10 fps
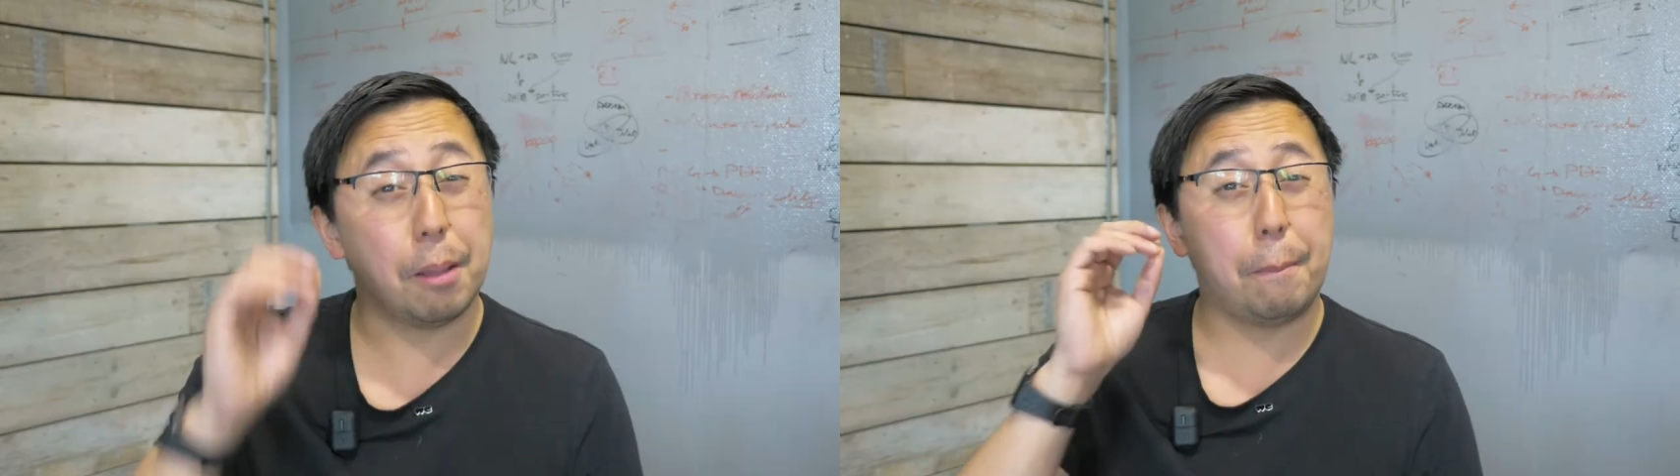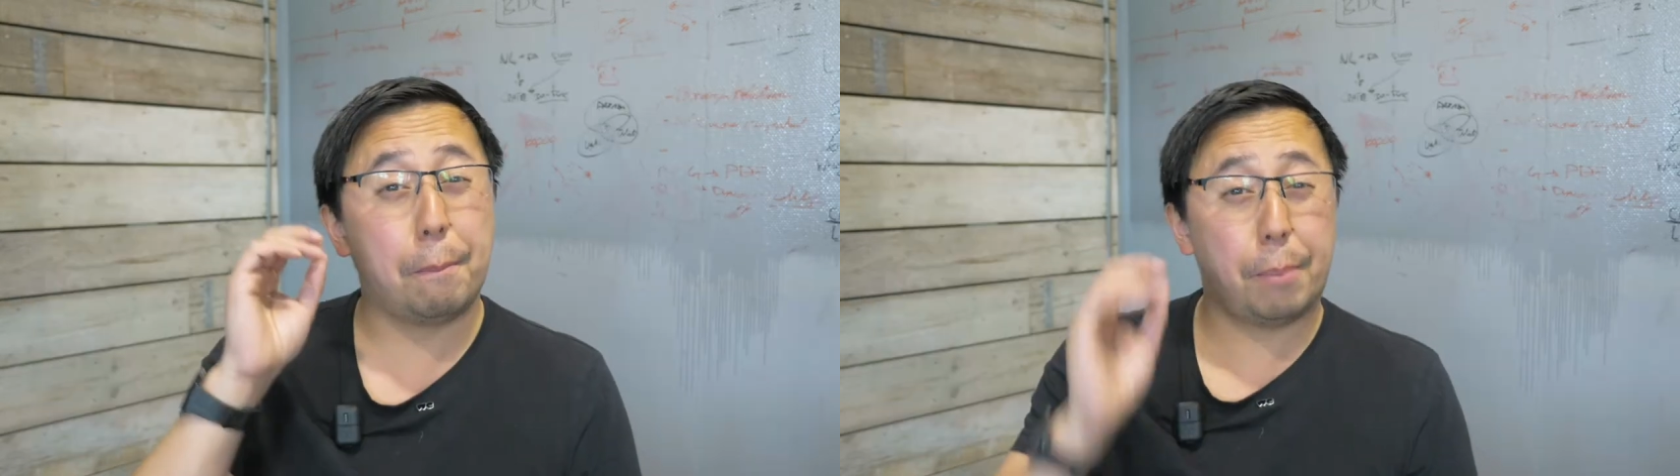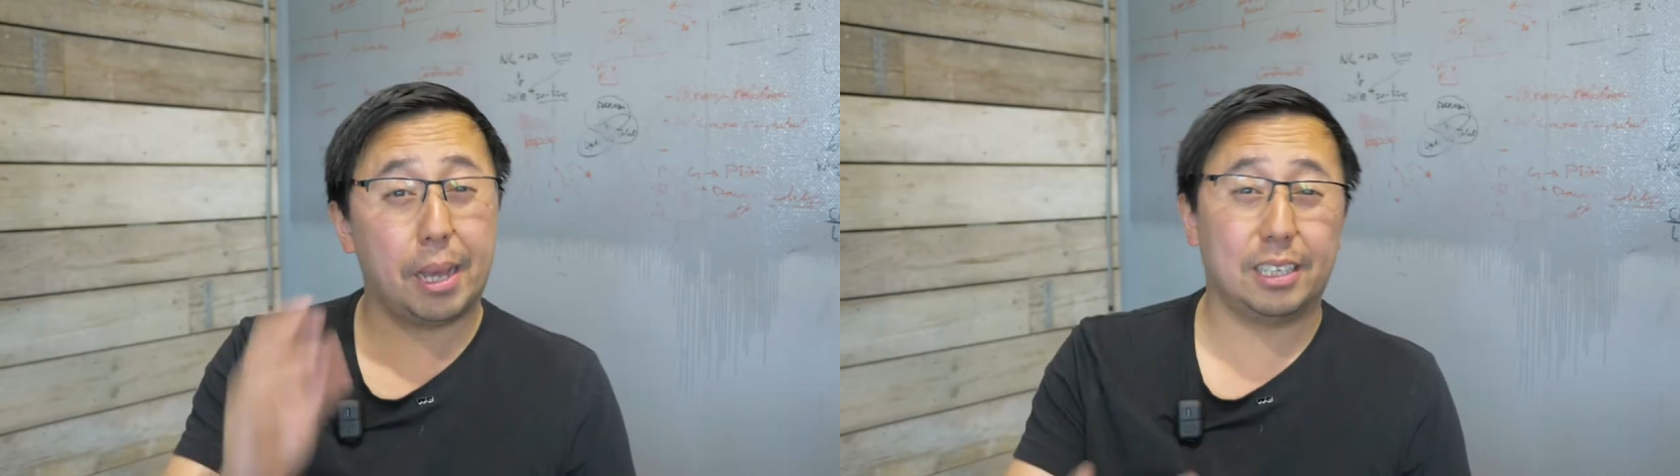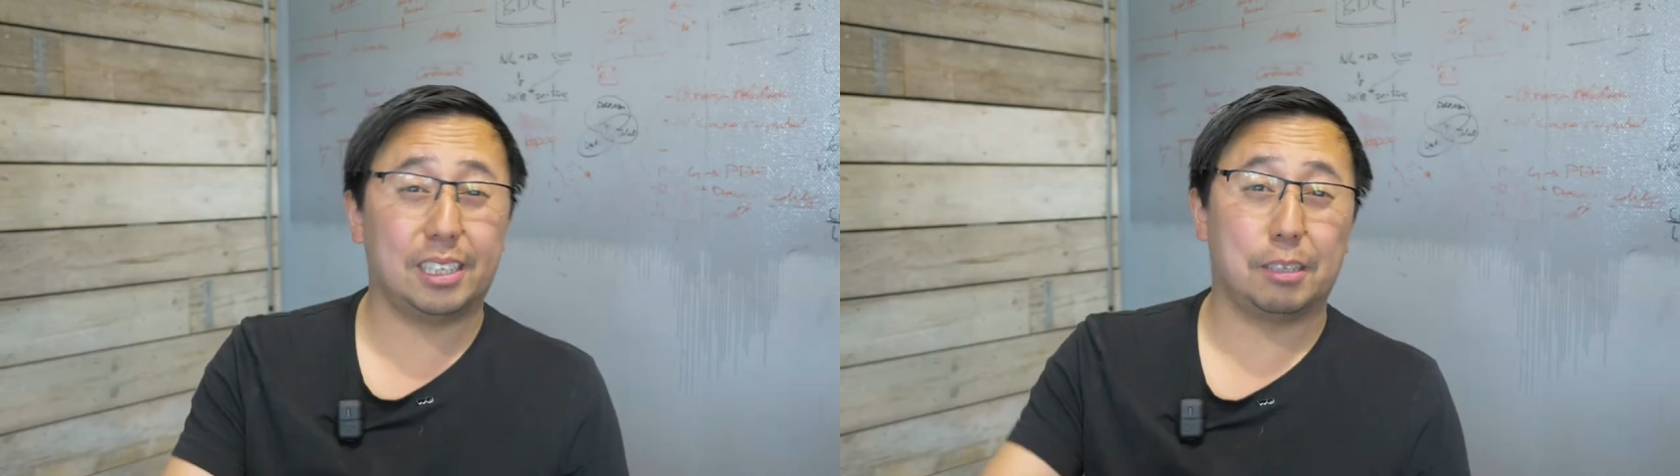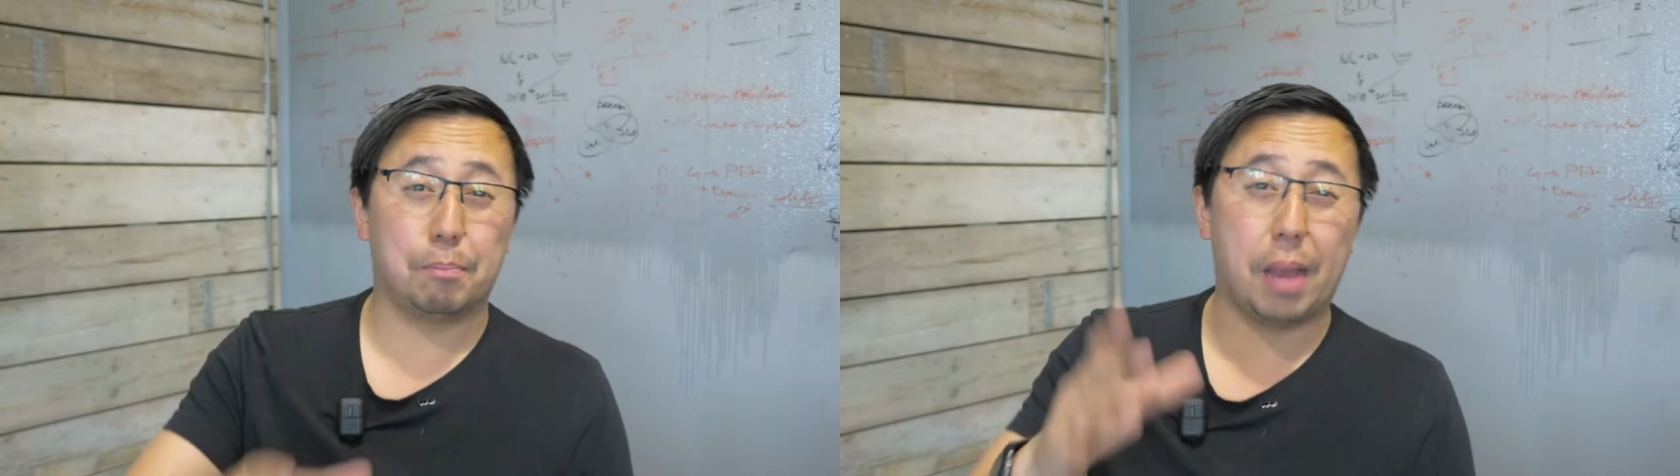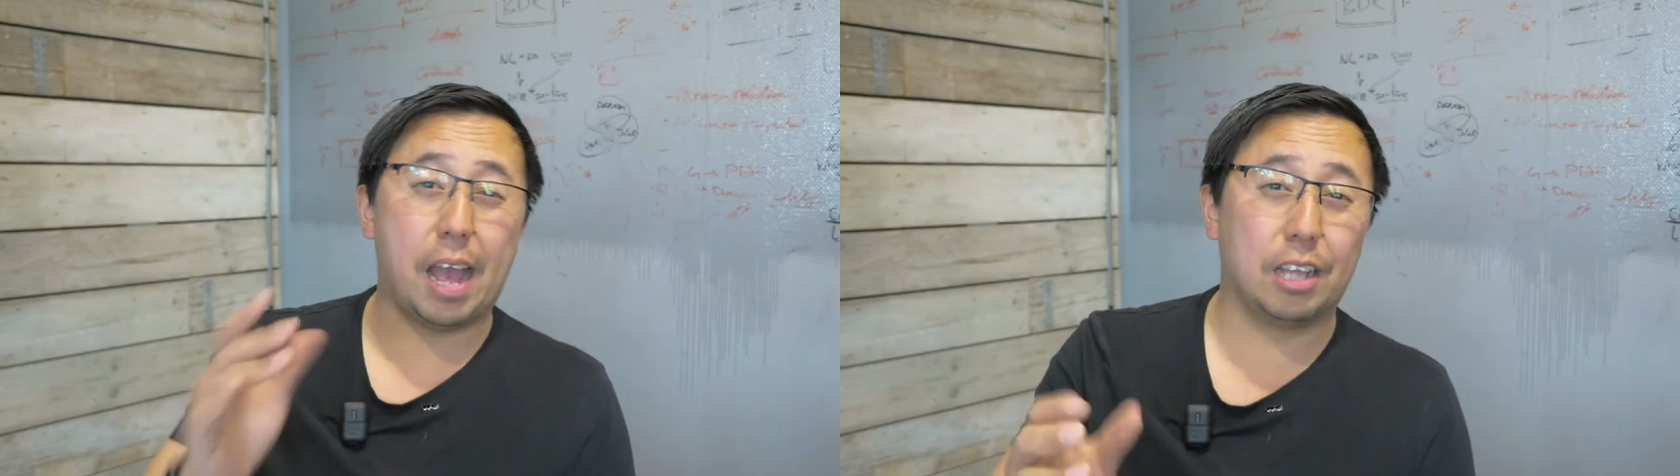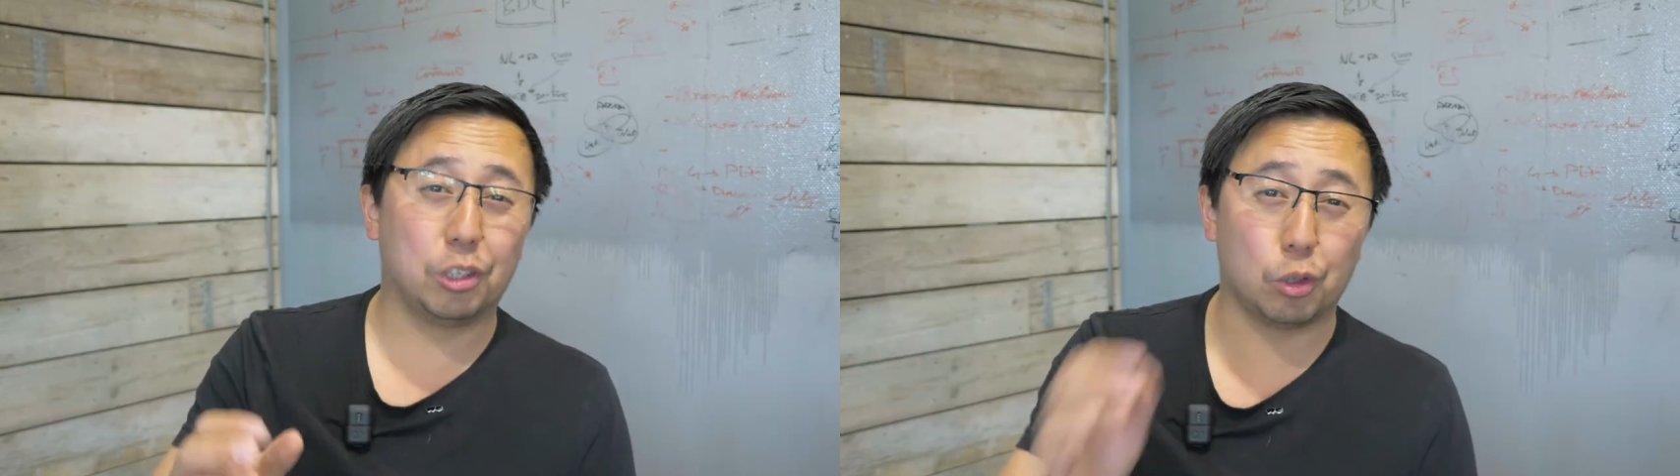the best bands,